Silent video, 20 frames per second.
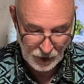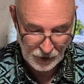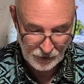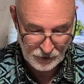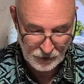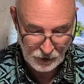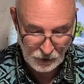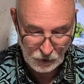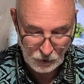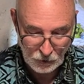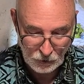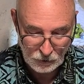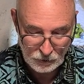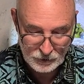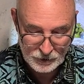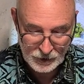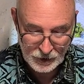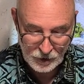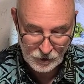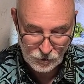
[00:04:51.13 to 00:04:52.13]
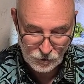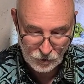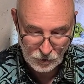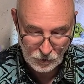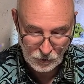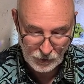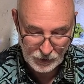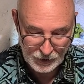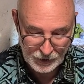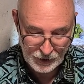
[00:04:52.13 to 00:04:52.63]
And the only
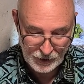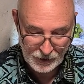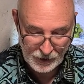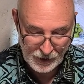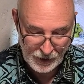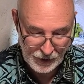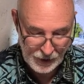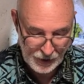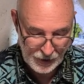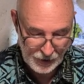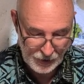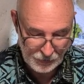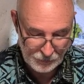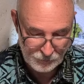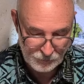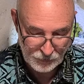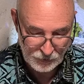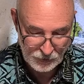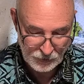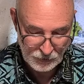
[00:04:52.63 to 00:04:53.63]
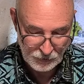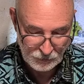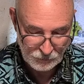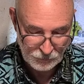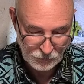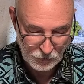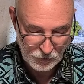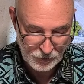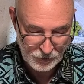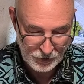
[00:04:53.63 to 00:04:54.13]
authority I have
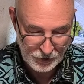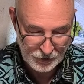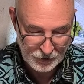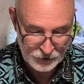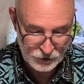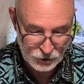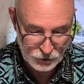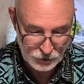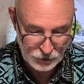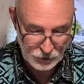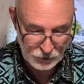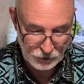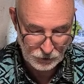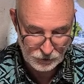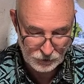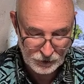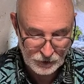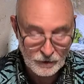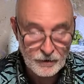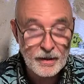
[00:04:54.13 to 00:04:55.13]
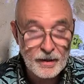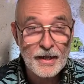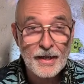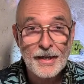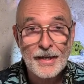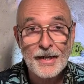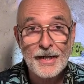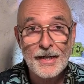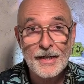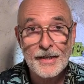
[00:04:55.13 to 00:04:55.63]
for their truth
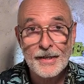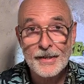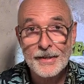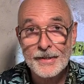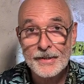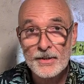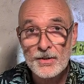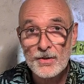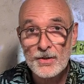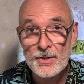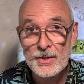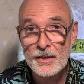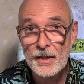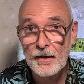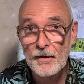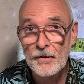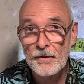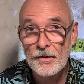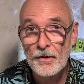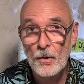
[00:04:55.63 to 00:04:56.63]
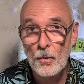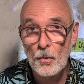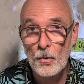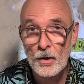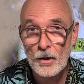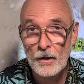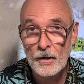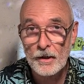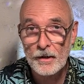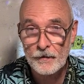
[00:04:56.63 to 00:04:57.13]
is the
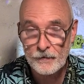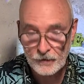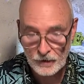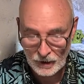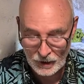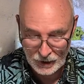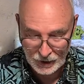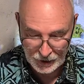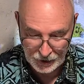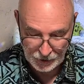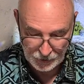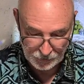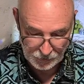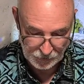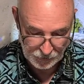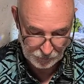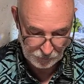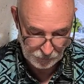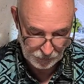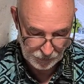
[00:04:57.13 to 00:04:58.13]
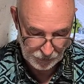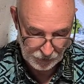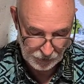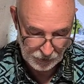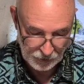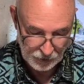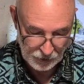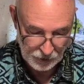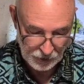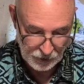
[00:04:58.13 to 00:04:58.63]
Word of God.
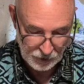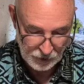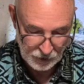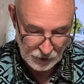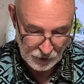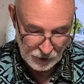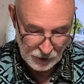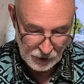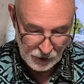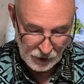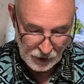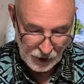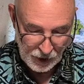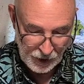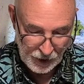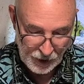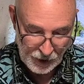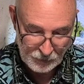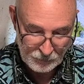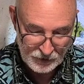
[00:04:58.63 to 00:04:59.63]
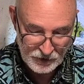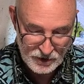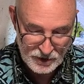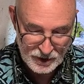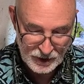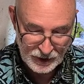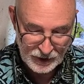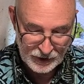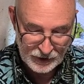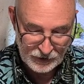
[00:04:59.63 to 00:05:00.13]
I
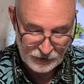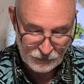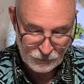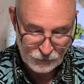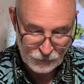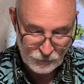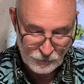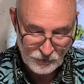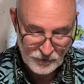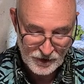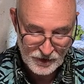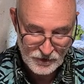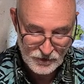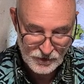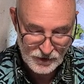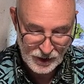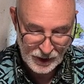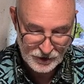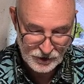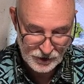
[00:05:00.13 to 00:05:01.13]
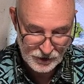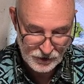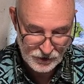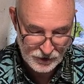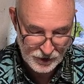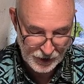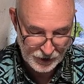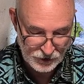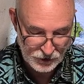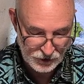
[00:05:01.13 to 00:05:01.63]
receive such and
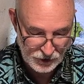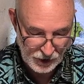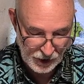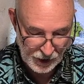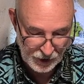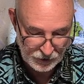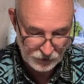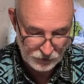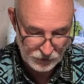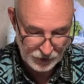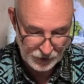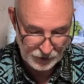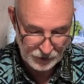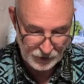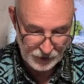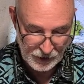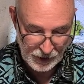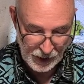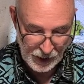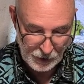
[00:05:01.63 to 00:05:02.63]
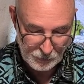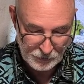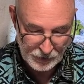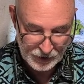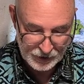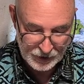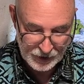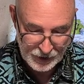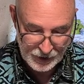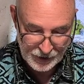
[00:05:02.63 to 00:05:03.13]
such doctrine, not
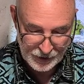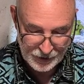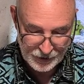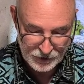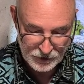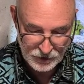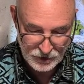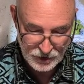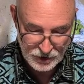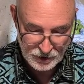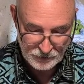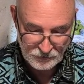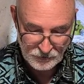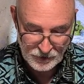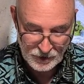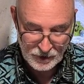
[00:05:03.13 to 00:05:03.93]
because